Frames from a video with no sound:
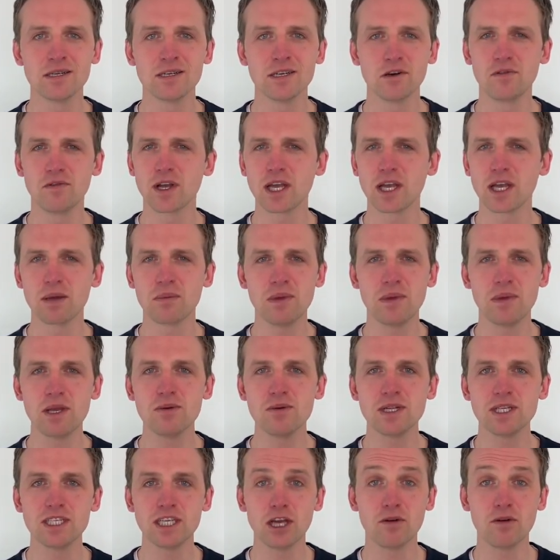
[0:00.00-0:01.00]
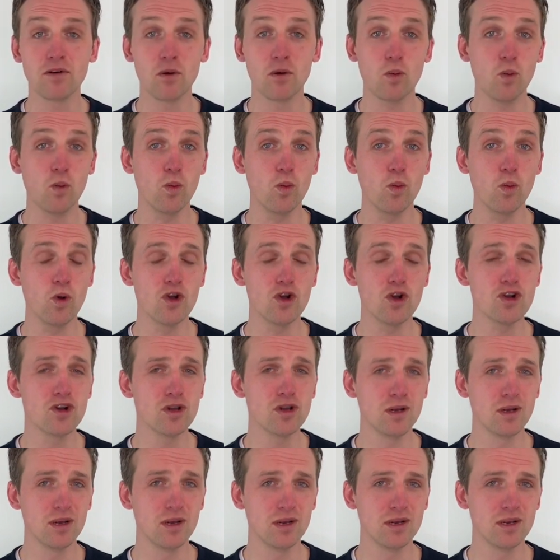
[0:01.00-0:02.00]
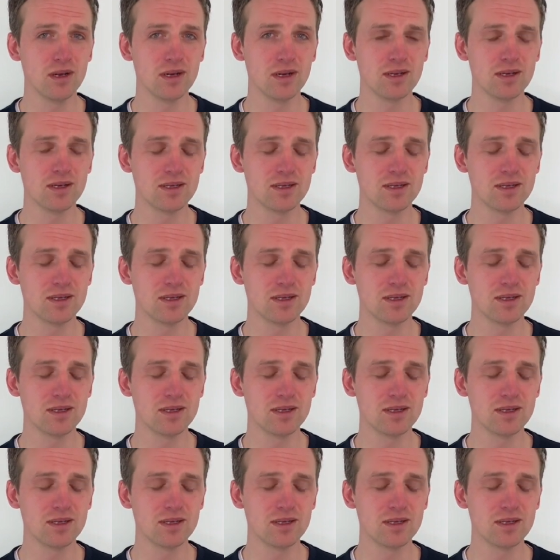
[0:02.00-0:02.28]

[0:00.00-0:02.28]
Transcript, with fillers: of a community, of a world.